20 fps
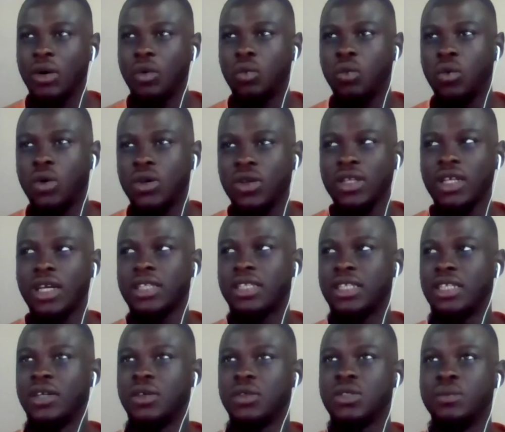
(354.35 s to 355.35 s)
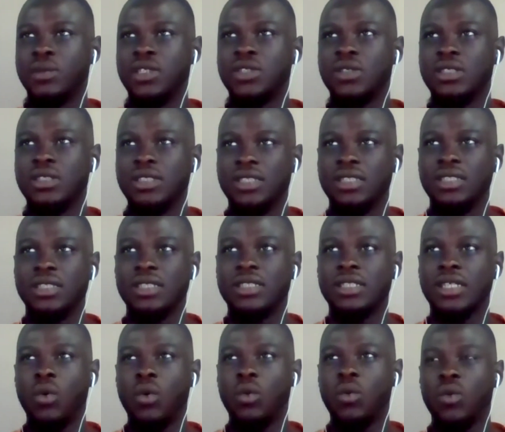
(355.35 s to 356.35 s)
One other thing I want to mention
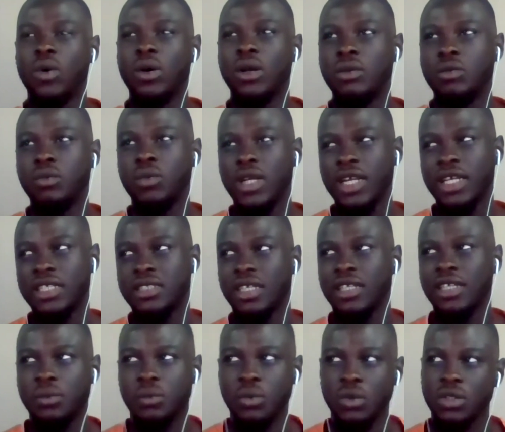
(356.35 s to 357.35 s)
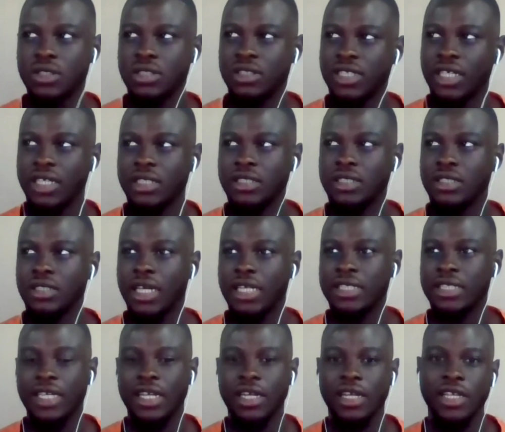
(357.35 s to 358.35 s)
is when I started product design, I
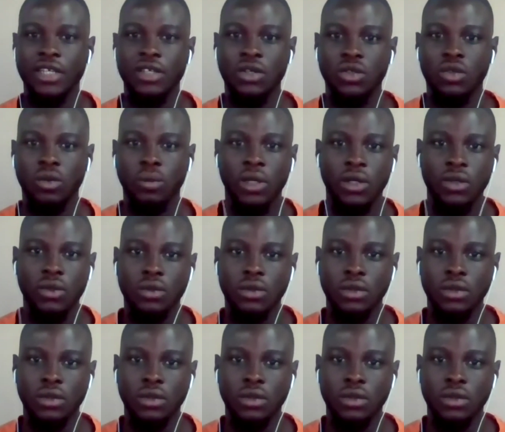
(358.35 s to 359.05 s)
started learning it on my own.